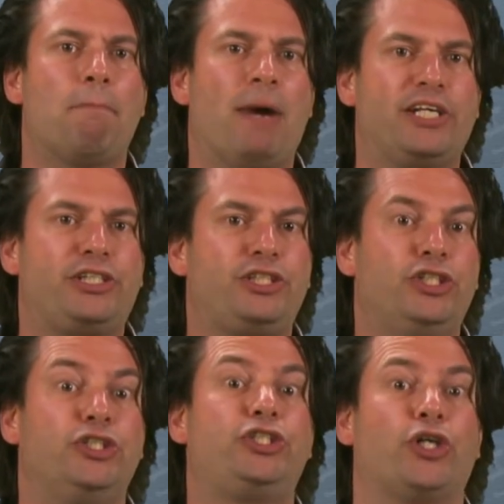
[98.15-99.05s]
by
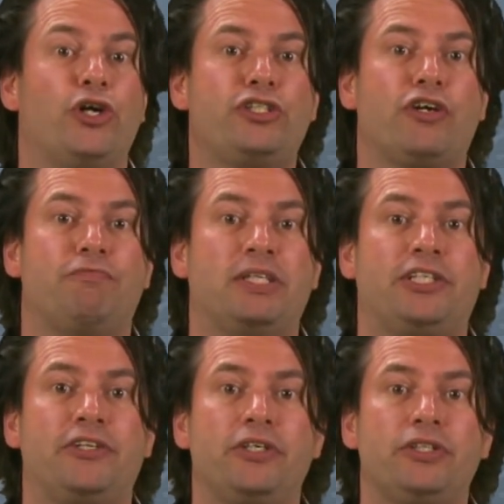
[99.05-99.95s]
the choice of
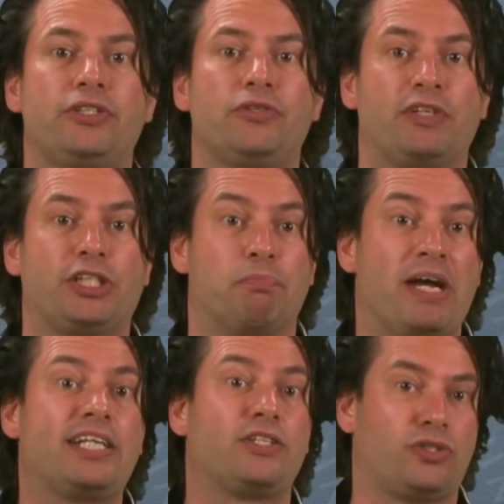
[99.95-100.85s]
materials which
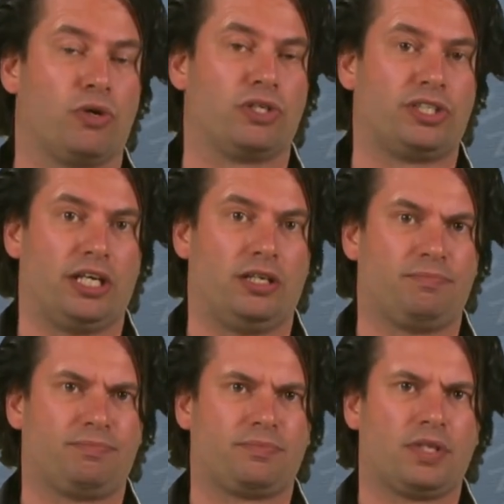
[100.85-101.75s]
make the solar cell.